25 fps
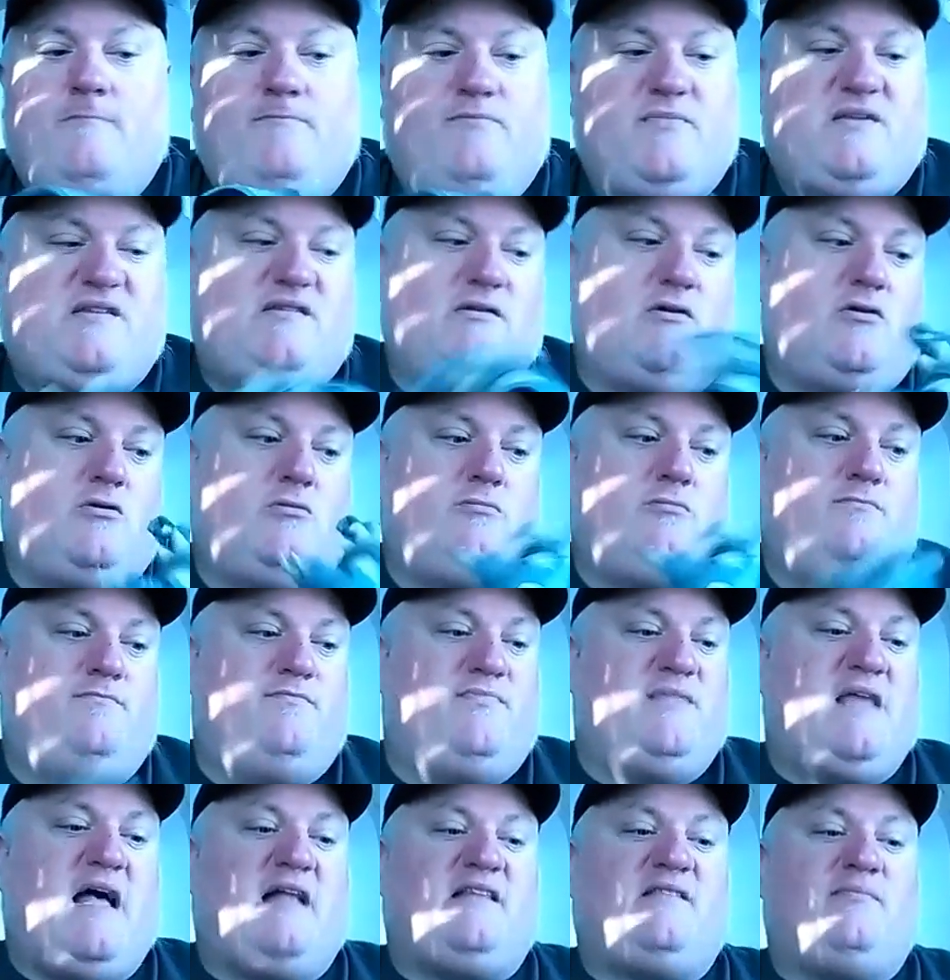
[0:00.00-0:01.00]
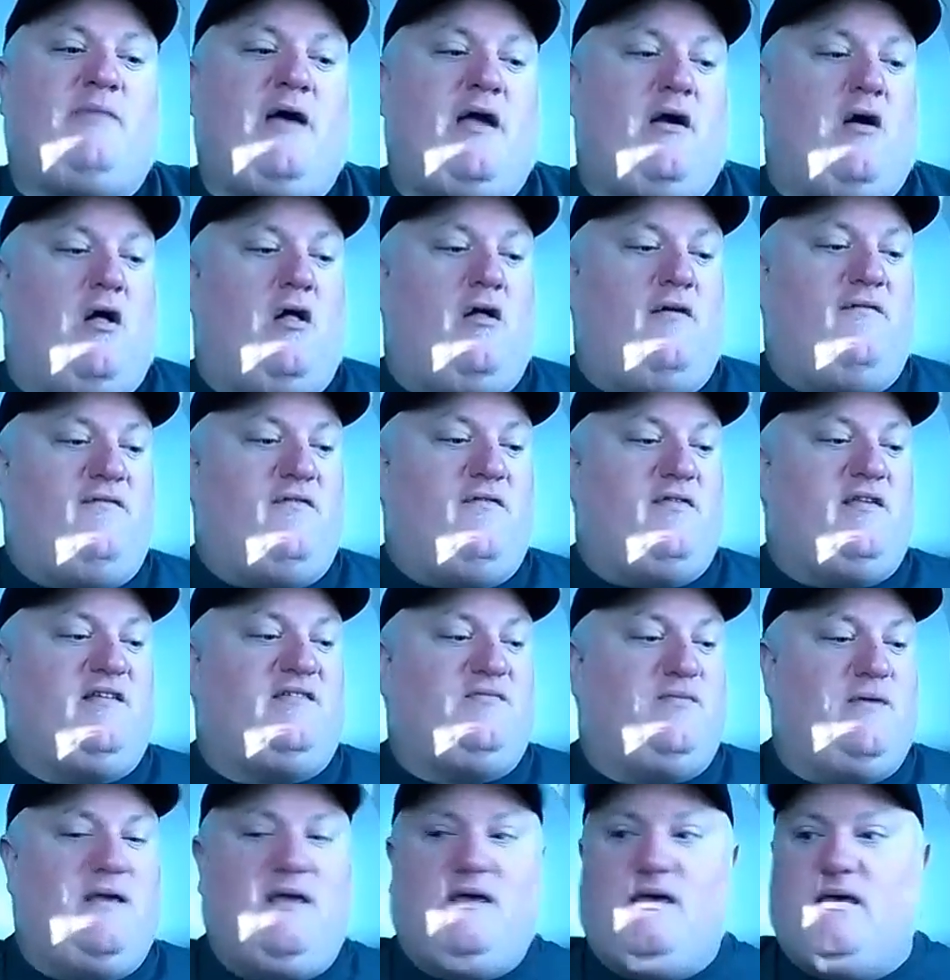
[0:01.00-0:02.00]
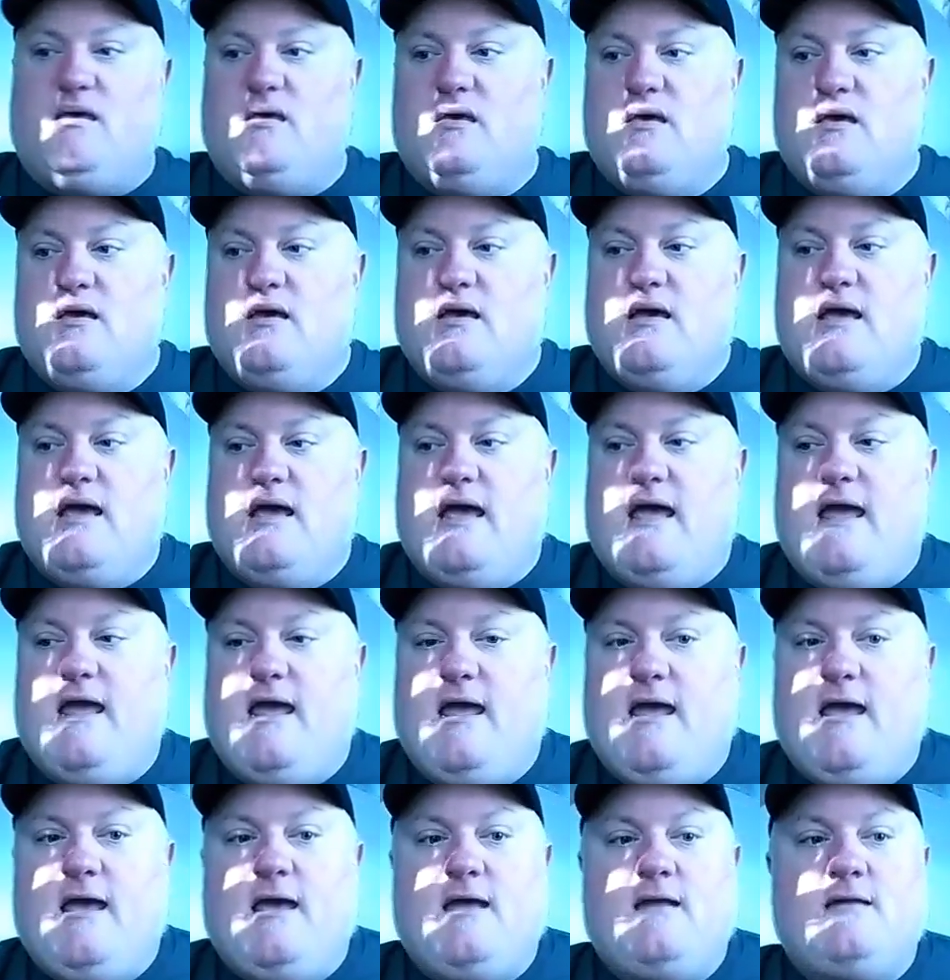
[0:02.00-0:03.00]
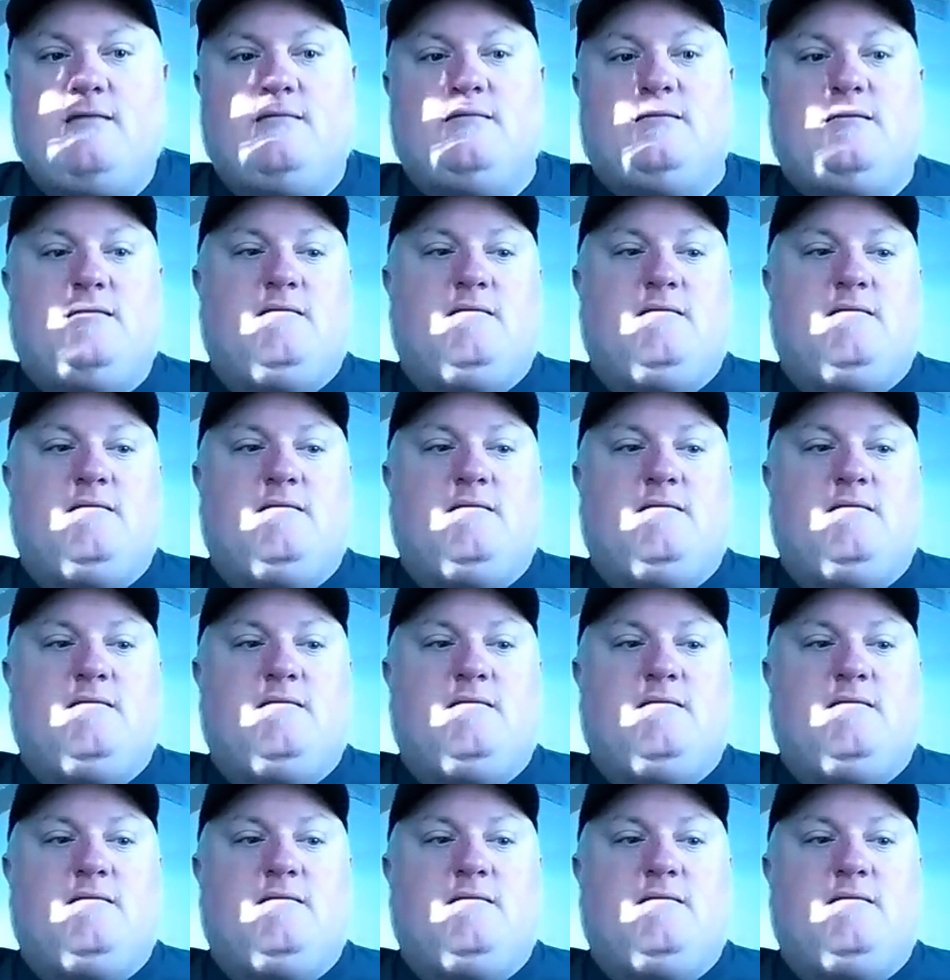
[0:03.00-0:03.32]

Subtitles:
So that's my haul for this week. And